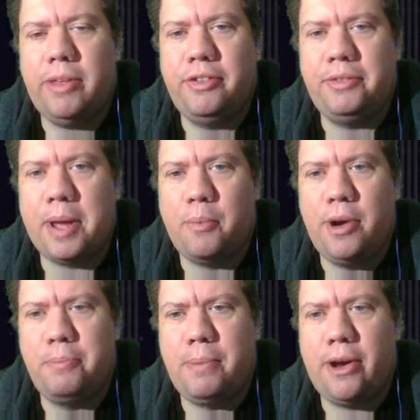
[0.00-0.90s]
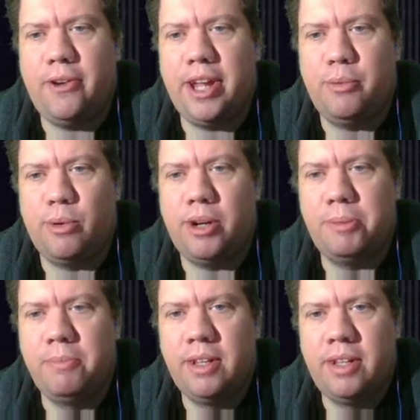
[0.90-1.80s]
This is that weird period
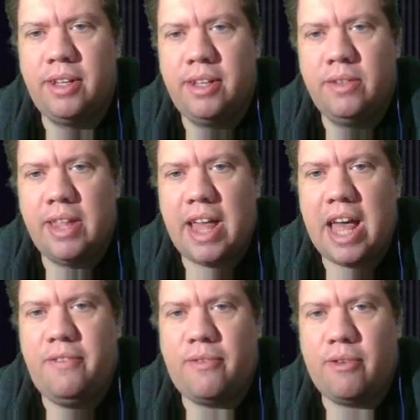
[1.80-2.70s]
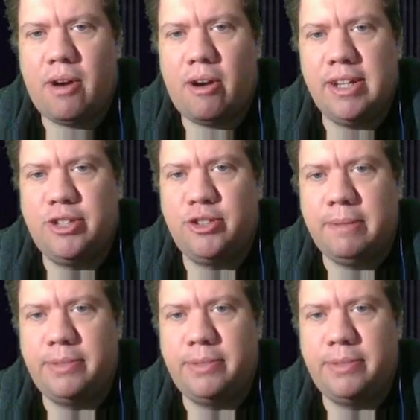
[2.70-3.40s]
where Ed Ferrara took